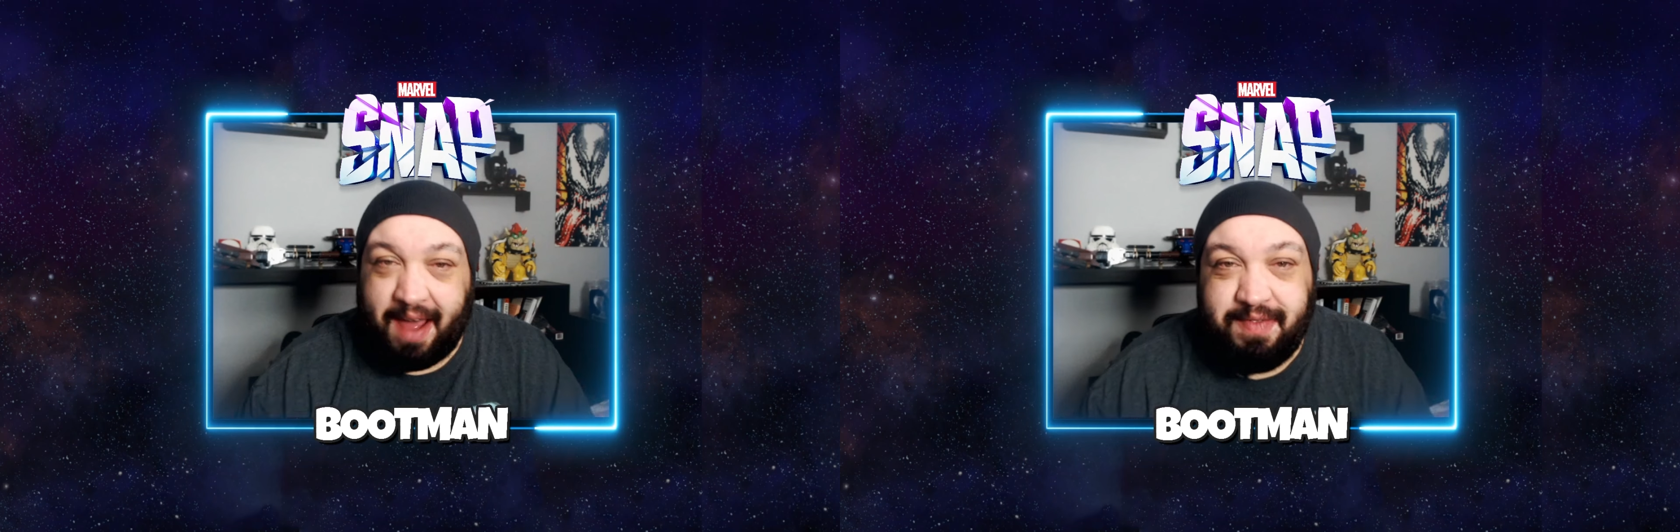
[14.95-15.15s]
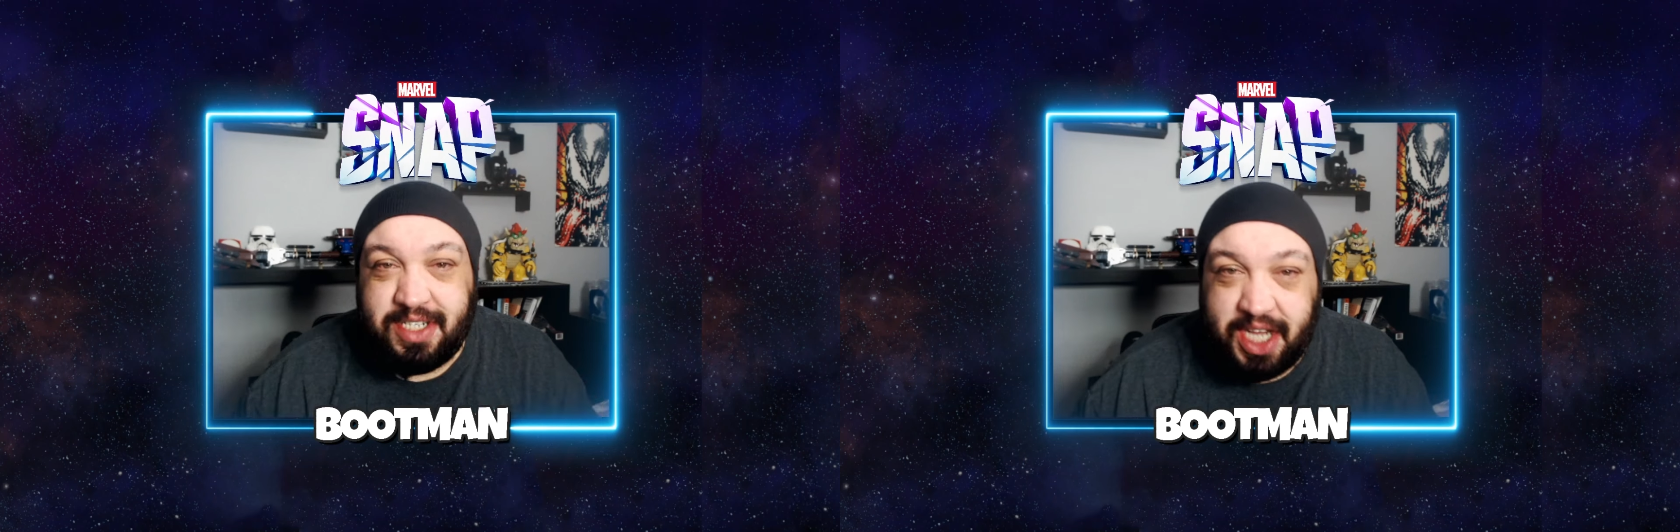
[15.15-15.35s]

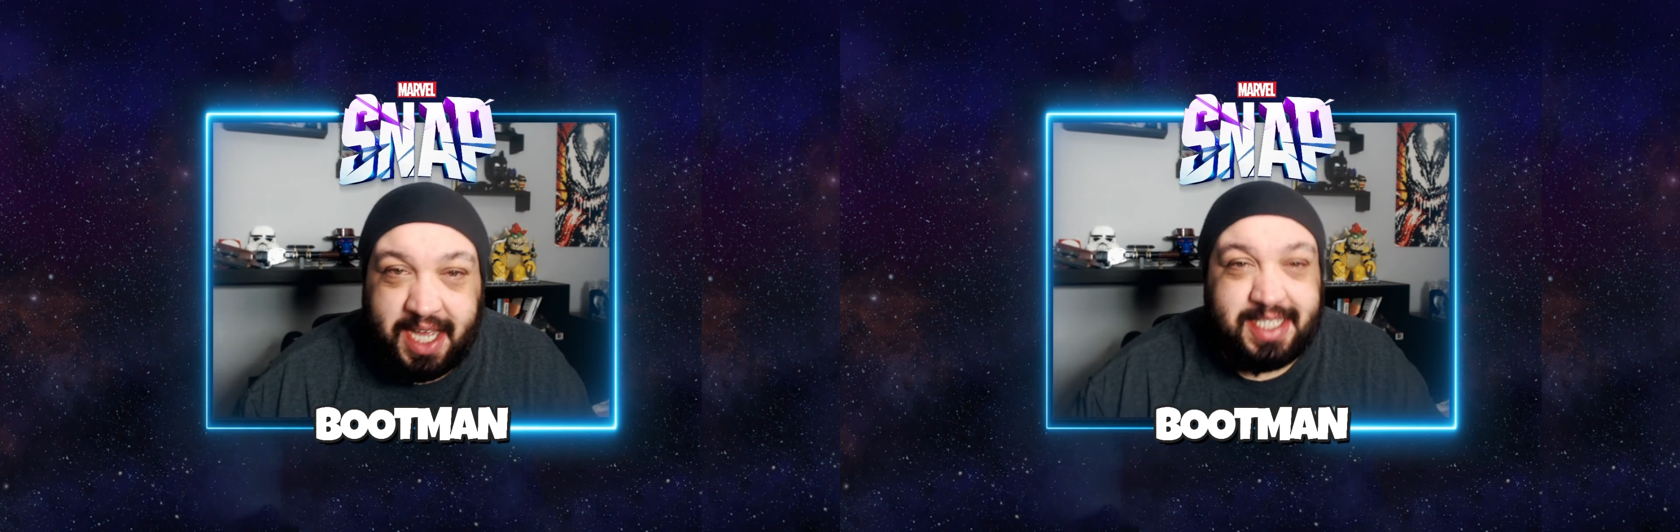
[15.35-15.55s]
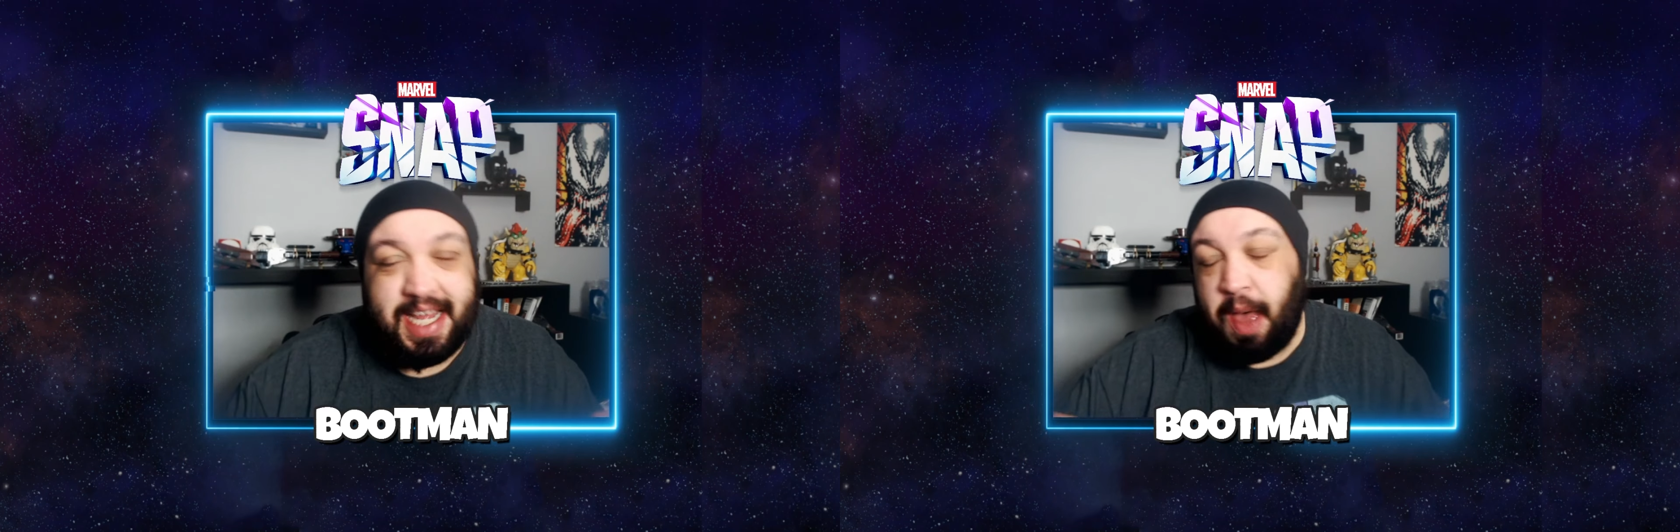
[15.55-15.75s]
have the
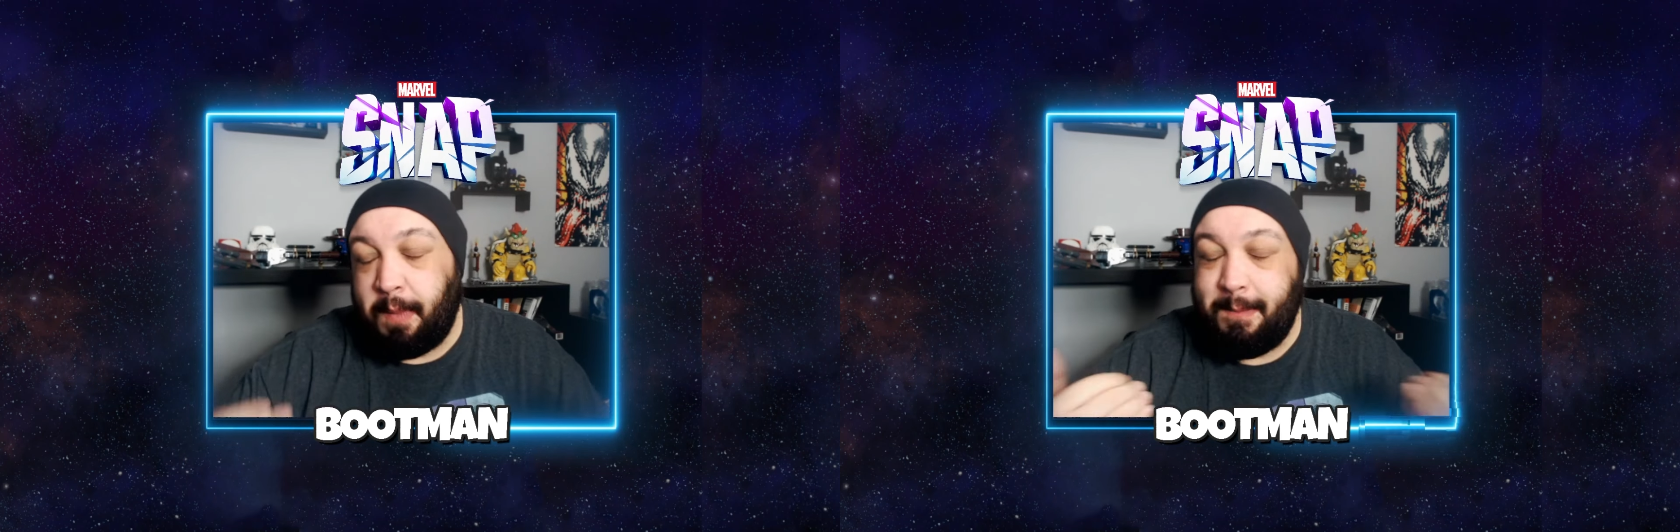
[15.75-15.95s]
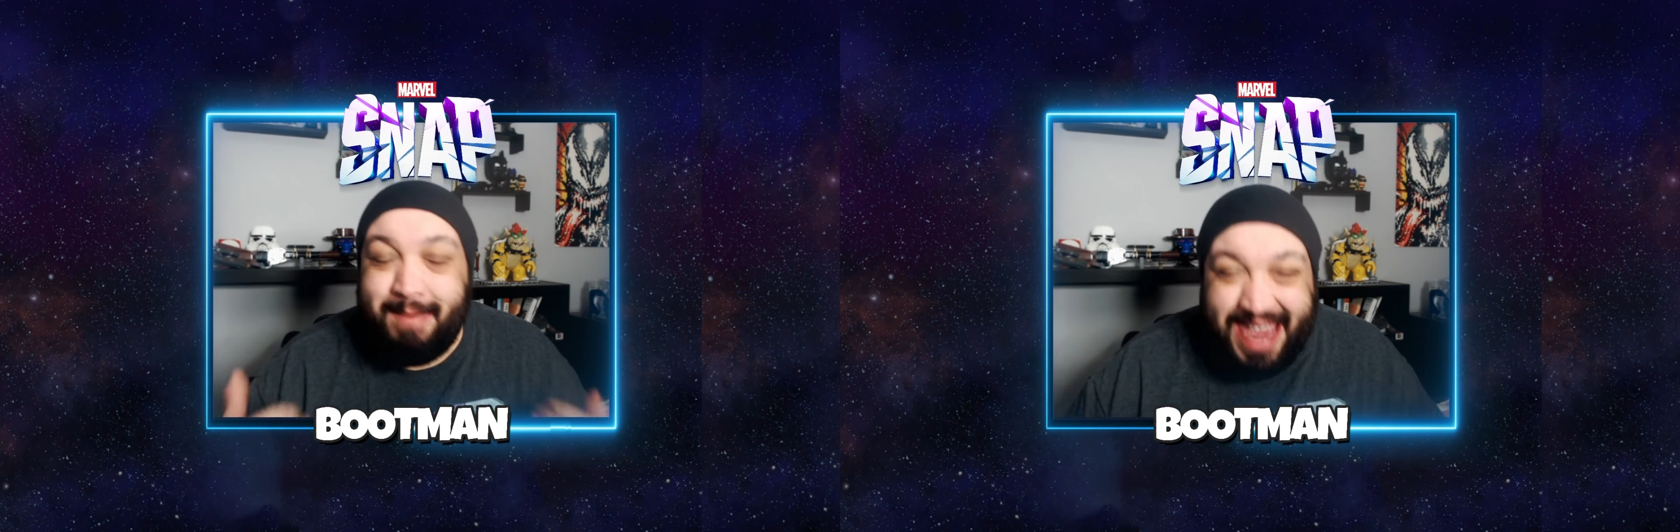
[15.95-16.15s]
chance to
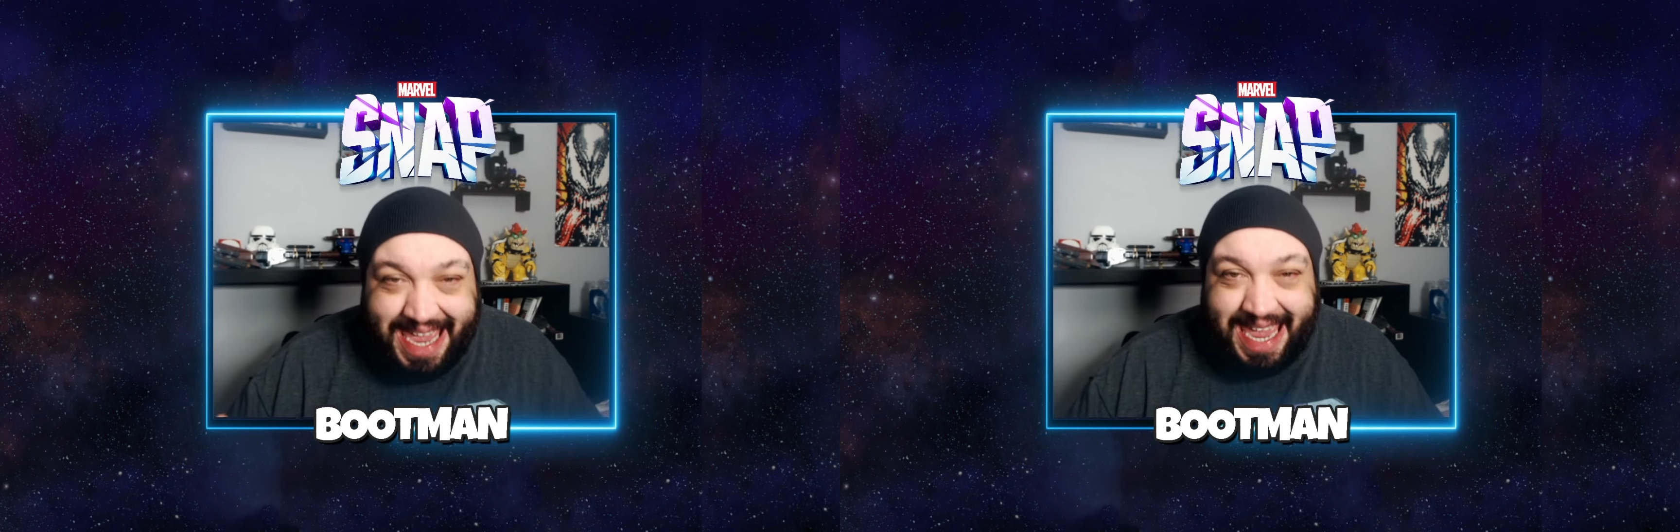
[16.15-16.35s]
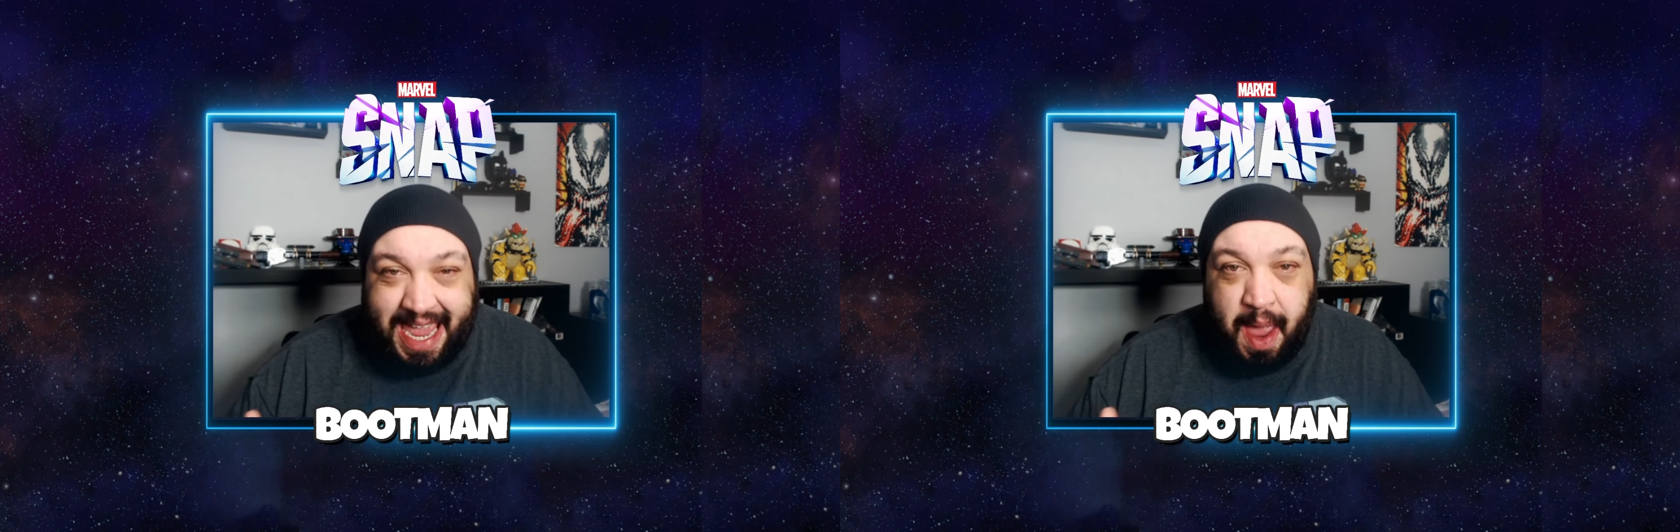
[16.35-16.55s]
help
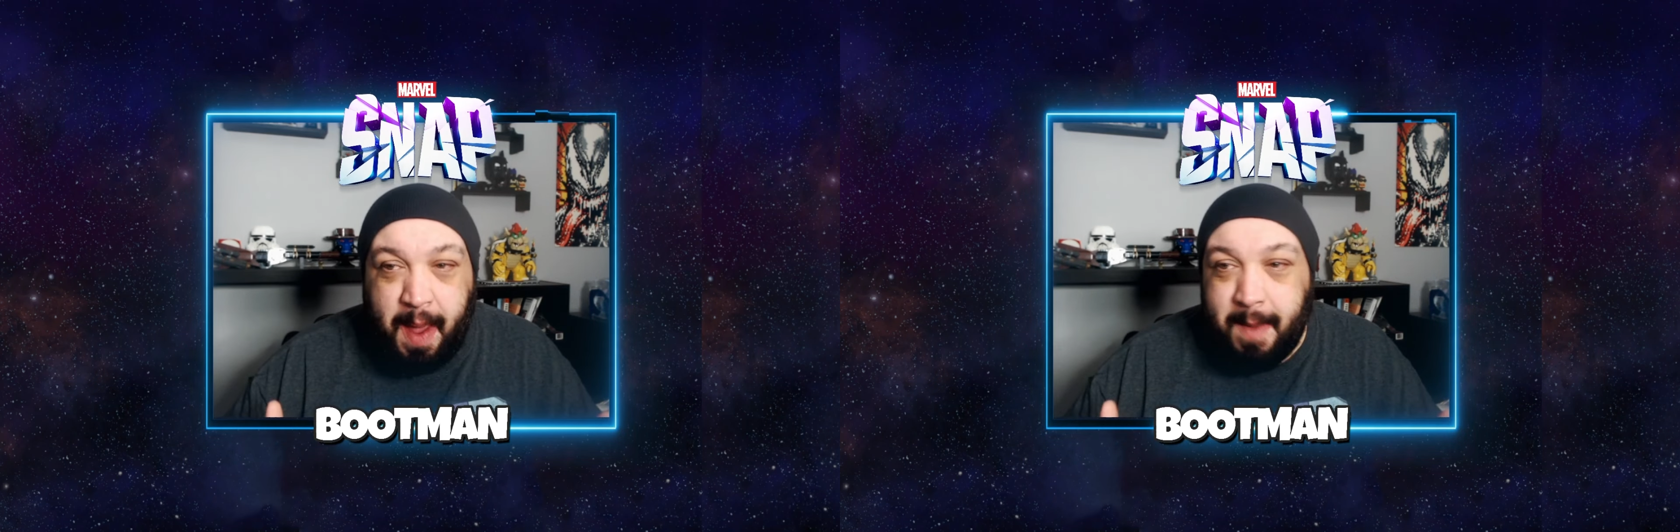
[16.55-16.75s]
me